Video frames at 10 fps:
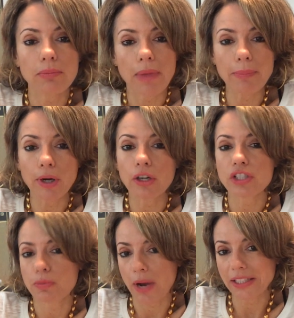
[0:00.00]
Remember,
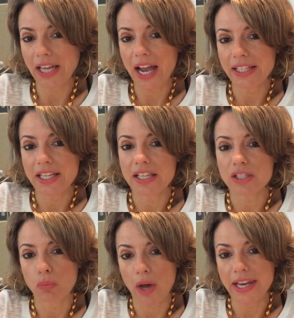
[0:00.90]
spread
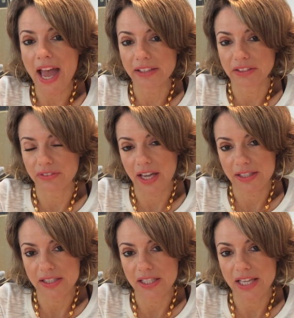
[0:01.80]
kindness. 1 act of
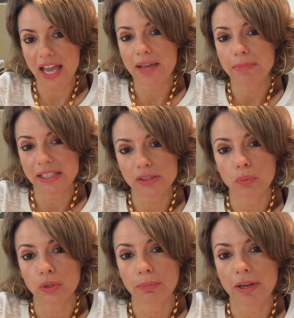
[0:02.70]
kindness a day makes the
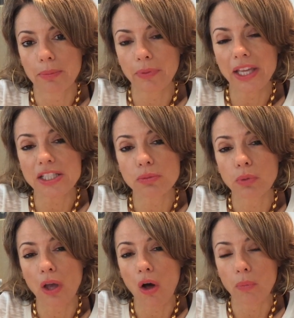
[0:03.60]
world a better place.
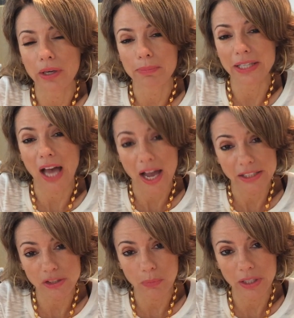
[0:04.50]
We all want to be
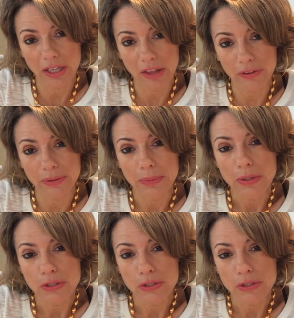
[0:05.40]
kind to one another.